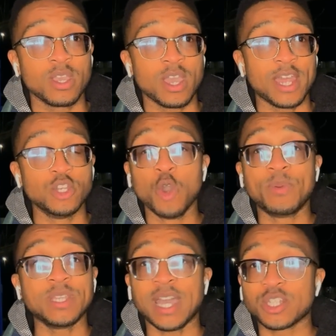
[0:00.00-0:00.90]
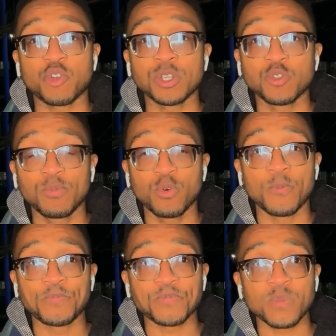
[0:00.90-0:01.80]
And nobody has a crystal ball.
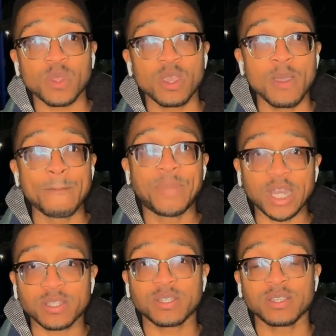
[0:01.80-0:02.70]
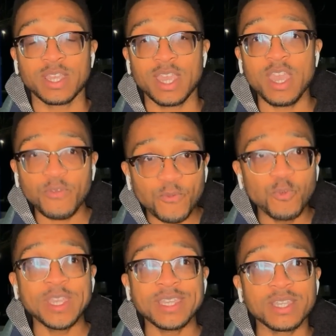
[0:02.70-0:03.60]
But if
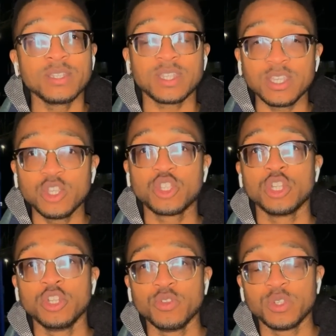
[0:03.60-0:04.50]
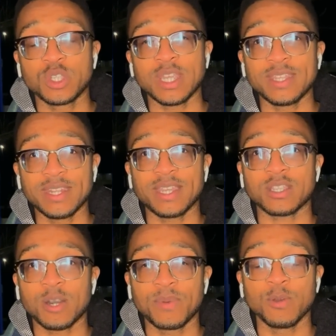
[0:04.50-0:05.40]
we continue to lose in the next
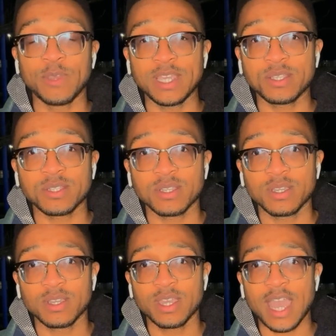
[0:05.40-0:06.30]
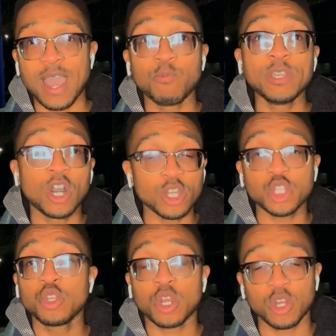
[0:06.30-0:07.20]
couple of weeks, and we are
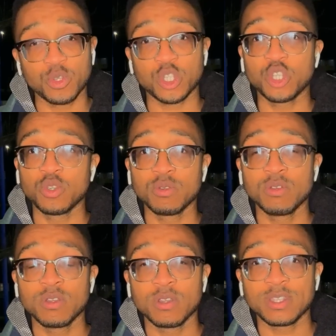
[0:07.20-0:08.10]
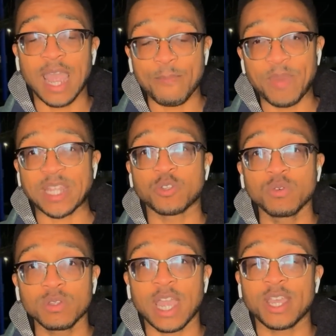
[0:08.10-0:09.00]
too close to that
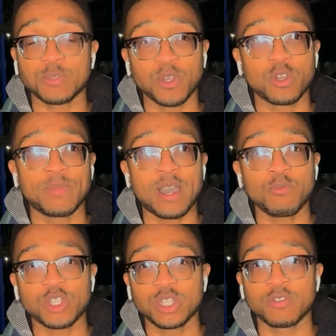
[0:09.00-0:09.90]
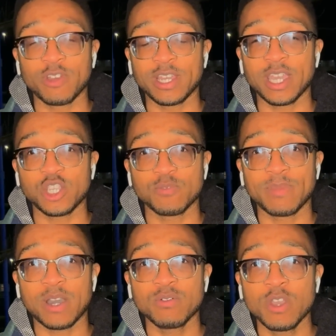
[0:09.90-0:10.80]
battle that I spoke about, which is the relegation
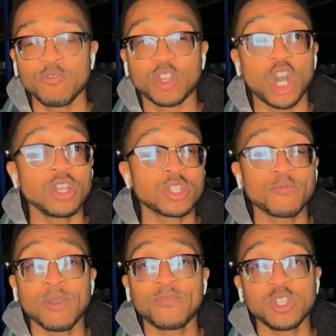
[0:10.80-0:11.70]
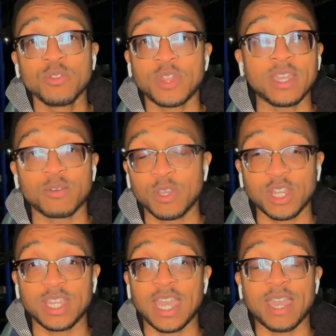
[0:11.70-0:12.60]
battle, regardless of whether you think we're
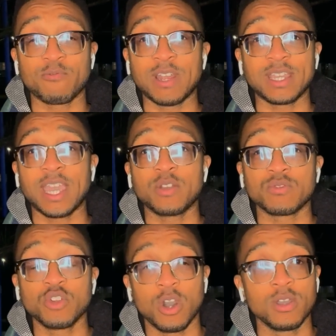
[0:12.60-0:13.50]
going to get relegated or not,